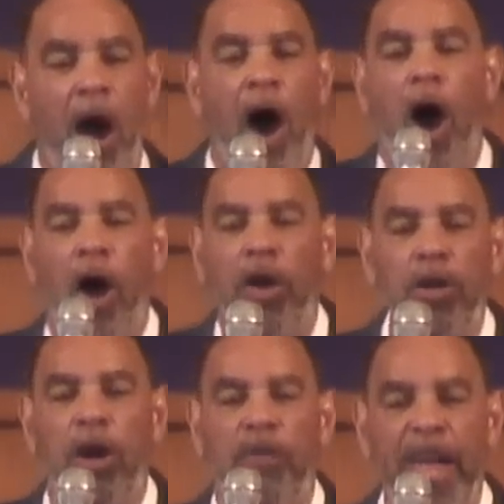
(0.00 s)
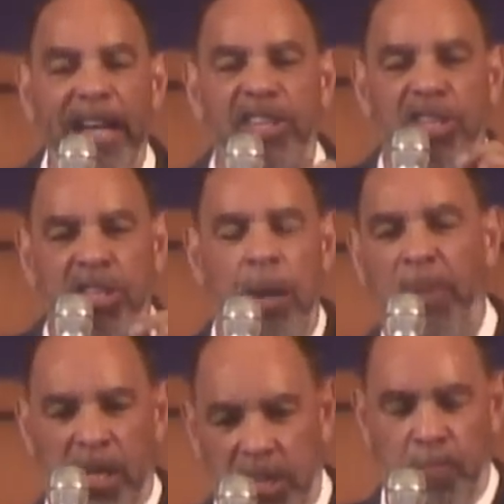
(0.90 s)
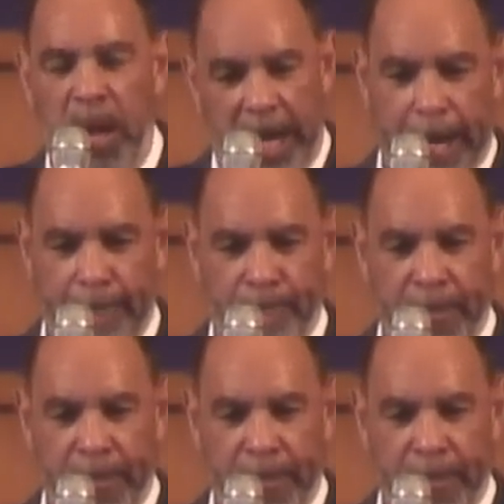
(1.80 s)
All of that stimulus money,